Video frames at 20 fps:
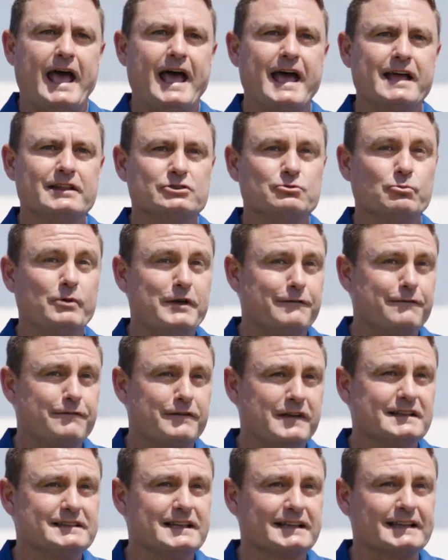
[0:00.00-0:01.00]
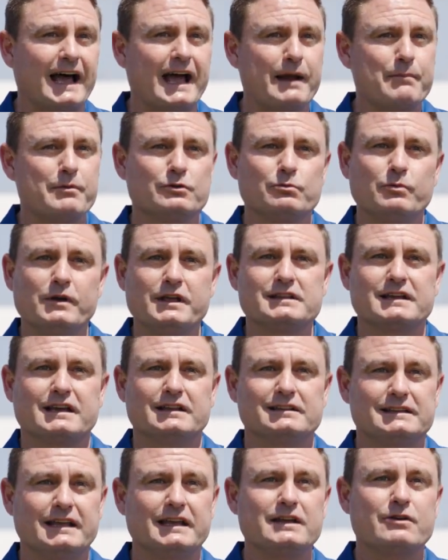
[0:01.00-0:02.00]
And we think that hybrid wheat
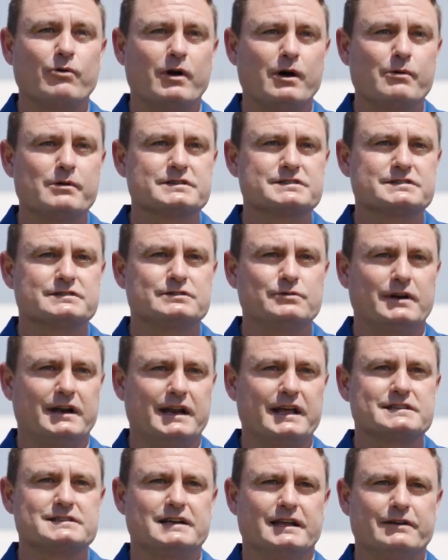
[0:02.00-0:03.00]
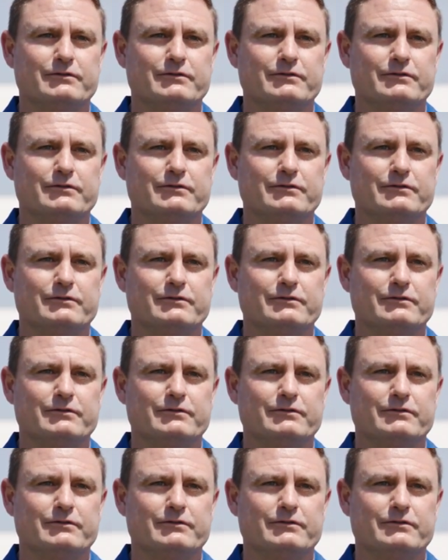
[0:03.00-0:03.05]
can take growers to the next